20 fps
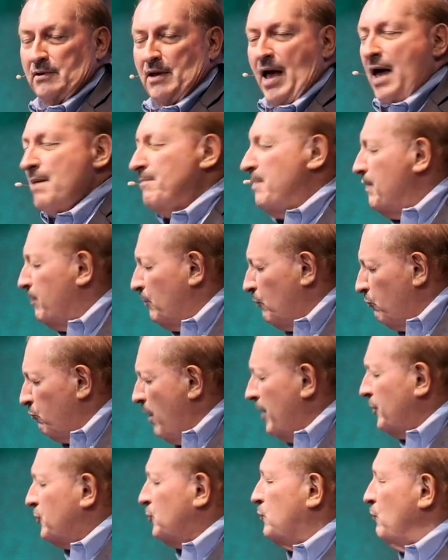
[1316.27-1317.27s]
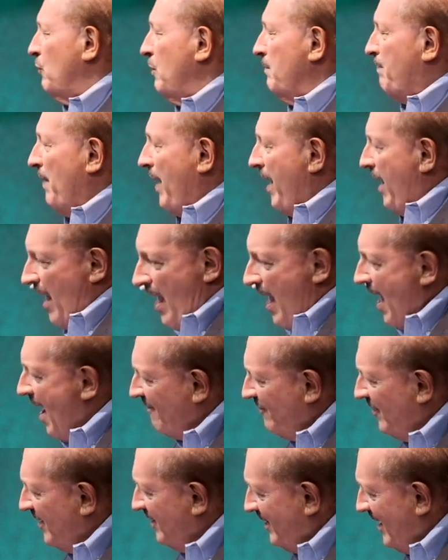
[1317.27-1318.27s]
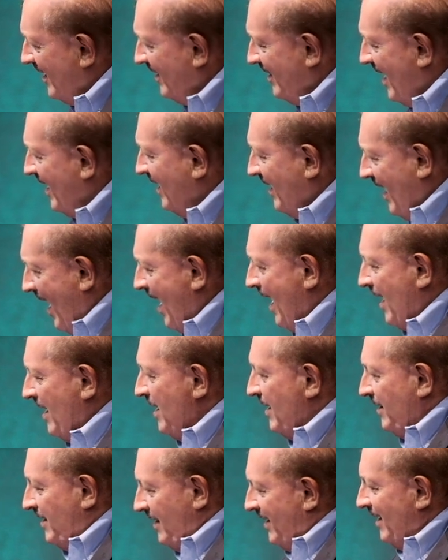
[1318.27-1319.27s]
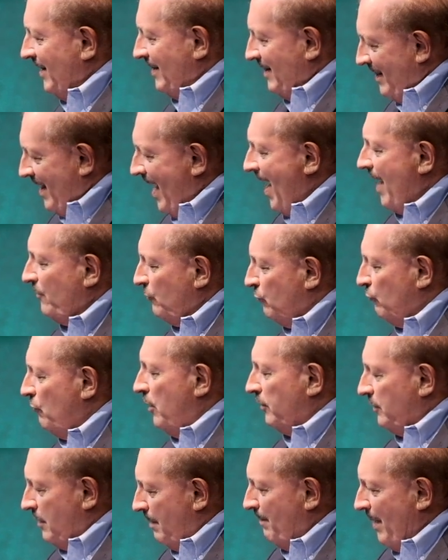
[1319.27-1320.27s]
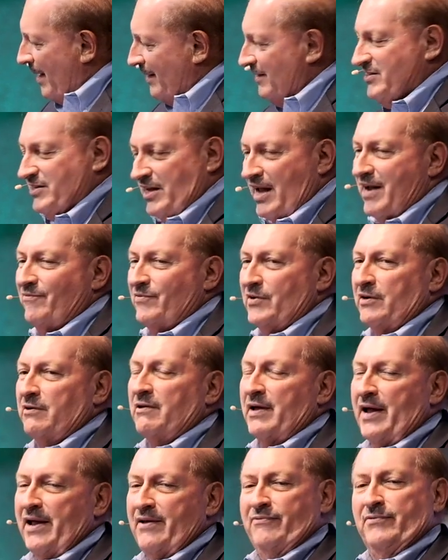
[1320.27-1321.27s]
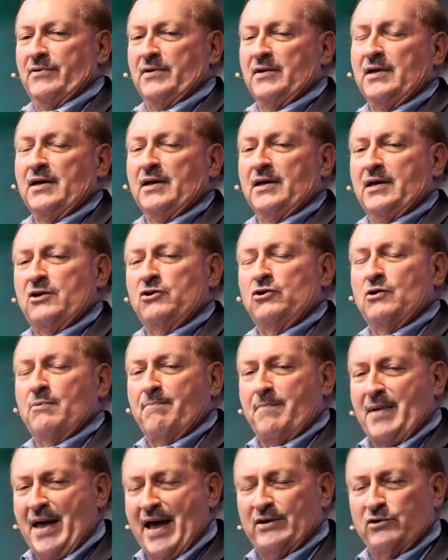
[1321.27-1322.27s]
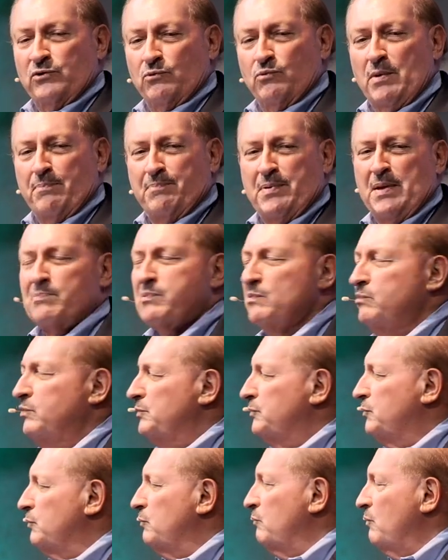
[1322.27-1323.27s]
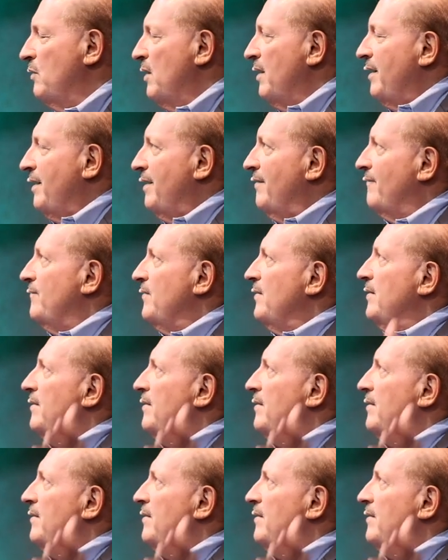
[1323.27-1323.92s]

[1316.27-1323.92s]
And people rush to it and pay everything they can to get that drug that might save their life. Can you imagine what people will do if